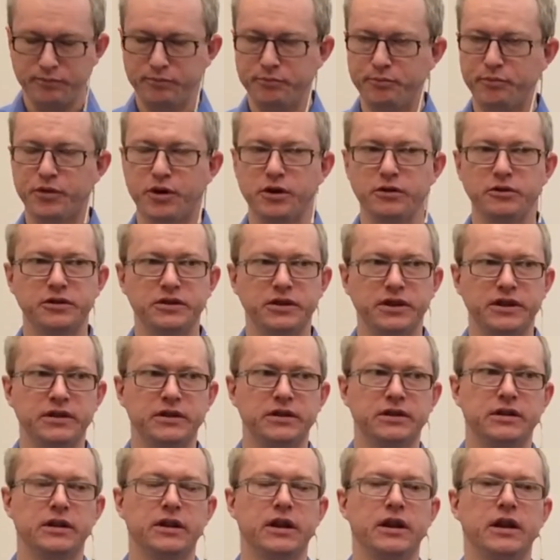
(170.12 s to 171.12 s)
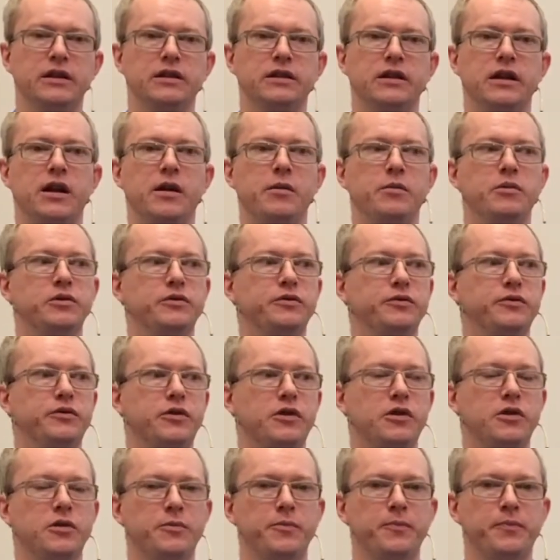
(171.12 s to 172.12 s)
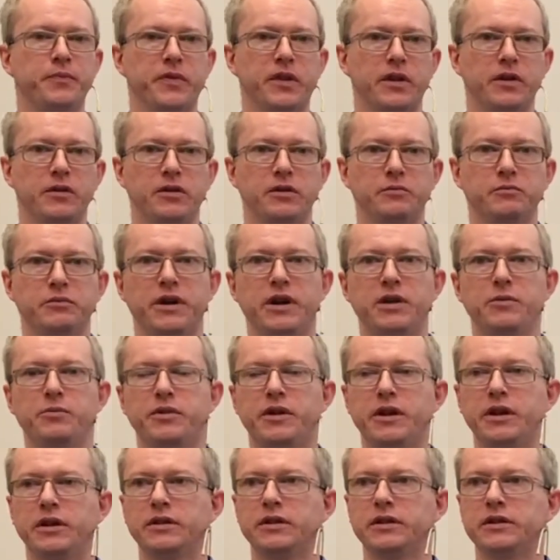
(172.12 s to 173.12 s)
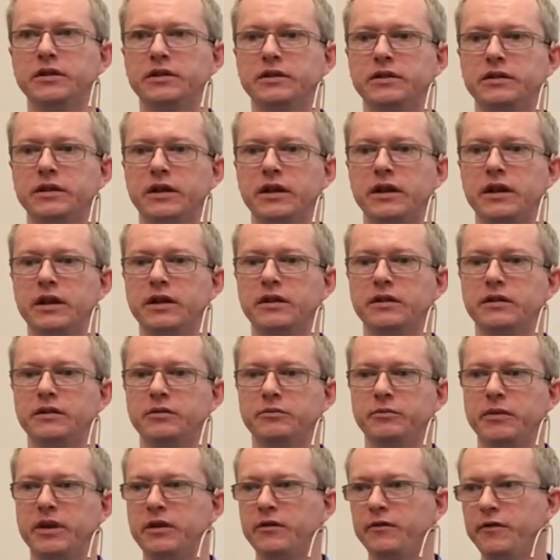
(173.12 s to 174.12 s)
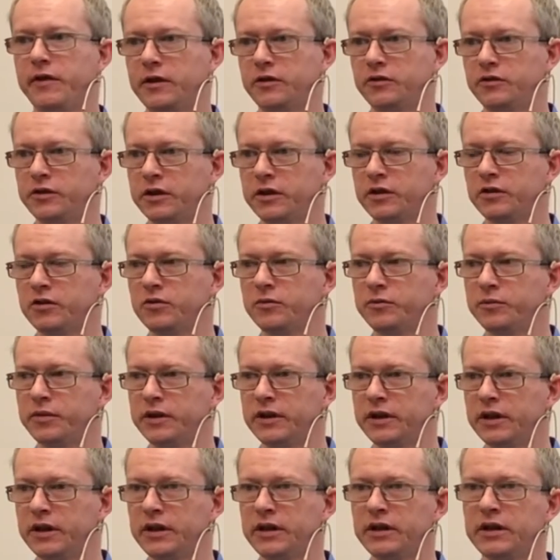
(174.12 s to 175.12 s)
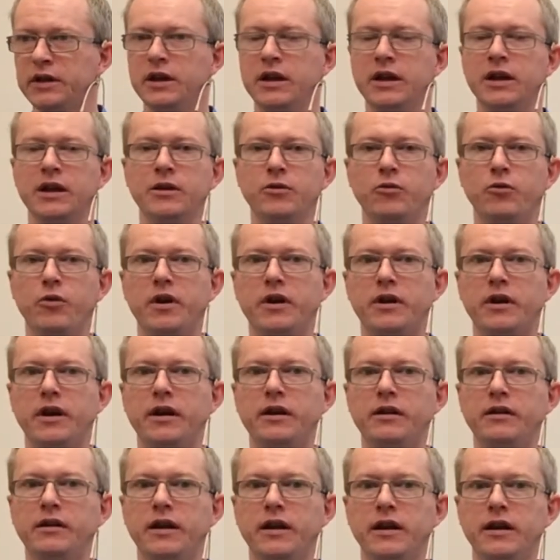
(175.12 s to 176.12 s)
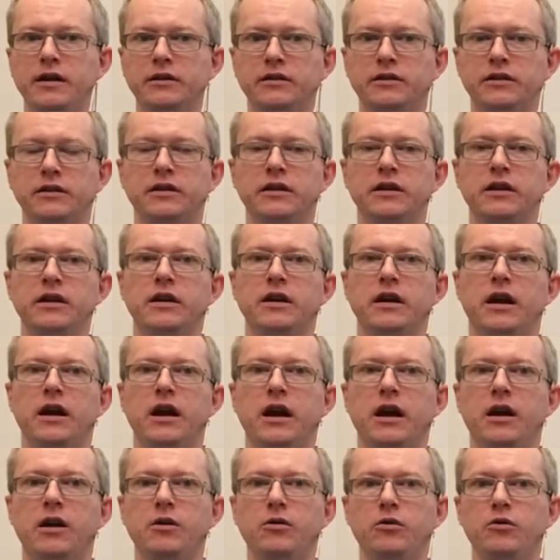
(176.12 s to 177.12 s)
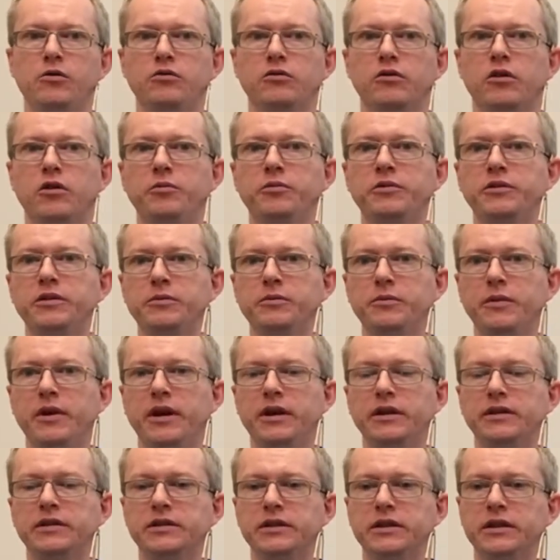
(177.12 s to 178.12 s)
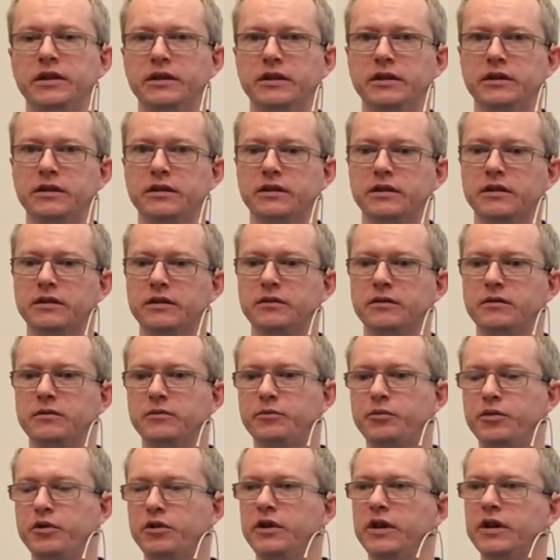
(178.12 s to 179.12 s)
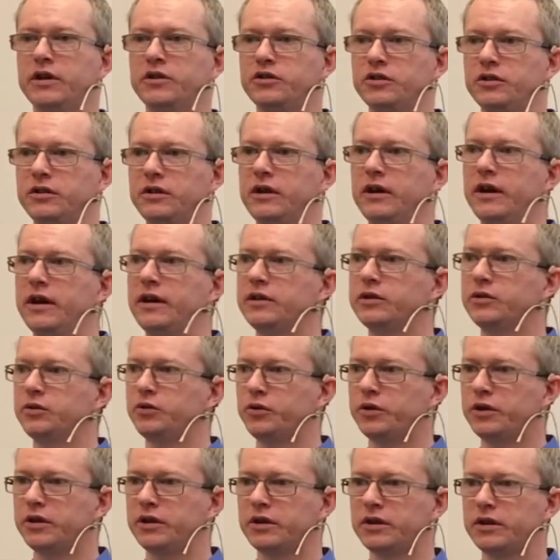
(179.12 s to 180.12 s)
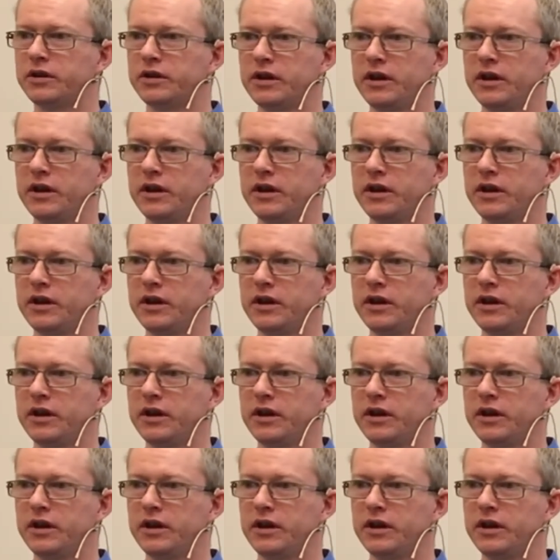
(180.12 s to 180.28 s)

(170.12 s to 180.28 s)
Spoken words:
process that comes from my practice in a manufacturing company, where I learned how optimizing production lines work.